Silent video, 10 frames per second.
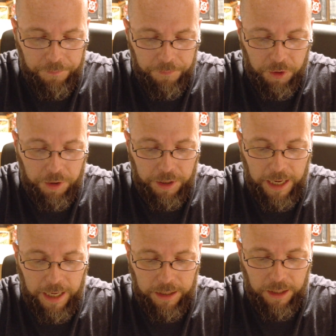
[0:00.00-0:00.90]
Nerd
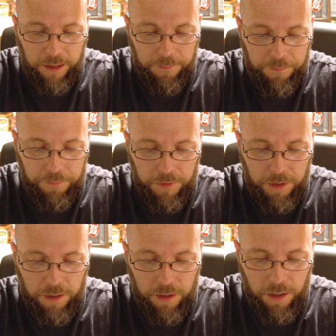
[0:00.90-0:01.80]
Candy,
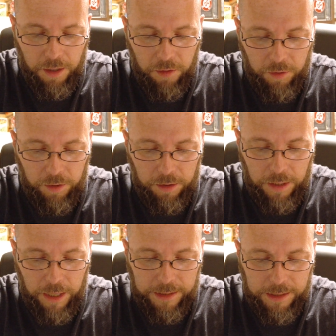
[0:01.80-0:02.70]
on
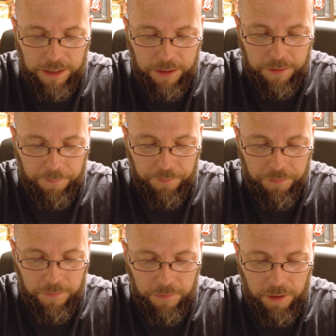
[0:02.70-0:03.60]
Etsy.
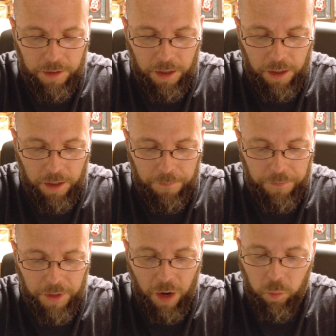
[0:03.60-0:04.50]
I
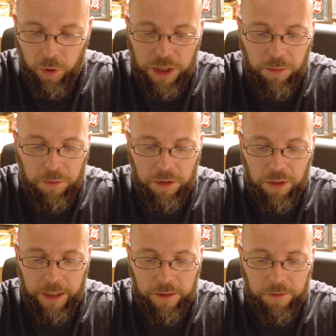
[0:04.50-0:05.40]
wish he would
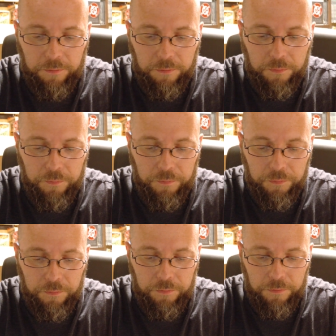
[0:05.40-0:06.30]
like
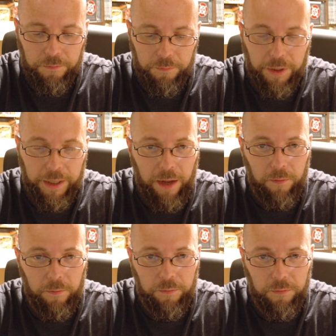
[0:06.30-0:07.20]
bring out
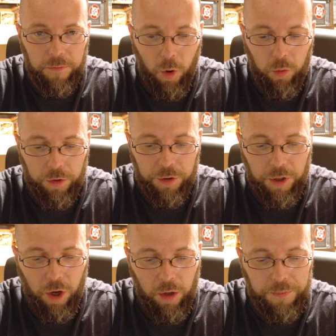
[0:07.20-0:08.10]
older
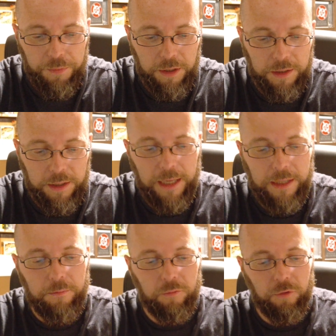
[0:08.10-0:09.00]
sculpts because he had
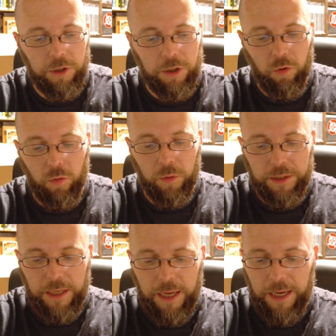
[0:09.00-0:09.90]
some really cool
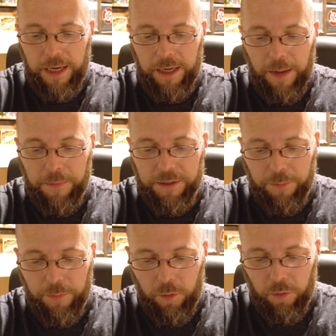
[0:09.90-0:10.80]
ones, and I missed the
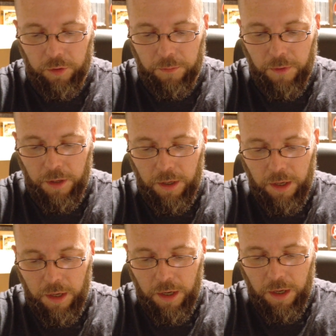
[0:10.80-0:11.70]
boat on them.
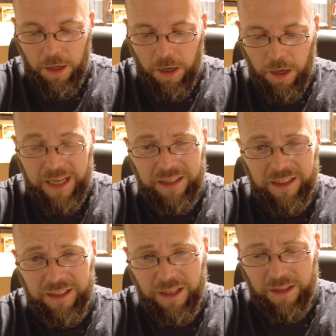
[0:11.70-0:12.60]
He had like,
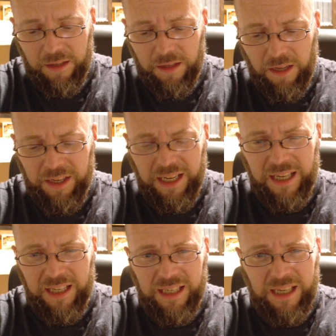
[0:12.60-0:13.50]
I think he
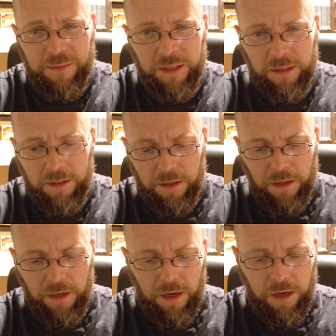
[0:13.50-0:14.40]
had a demon,
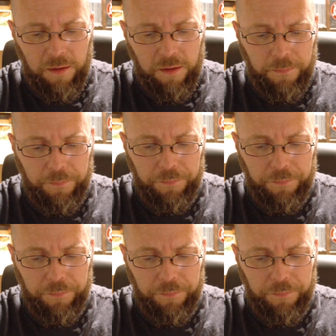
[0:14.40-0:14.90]
um,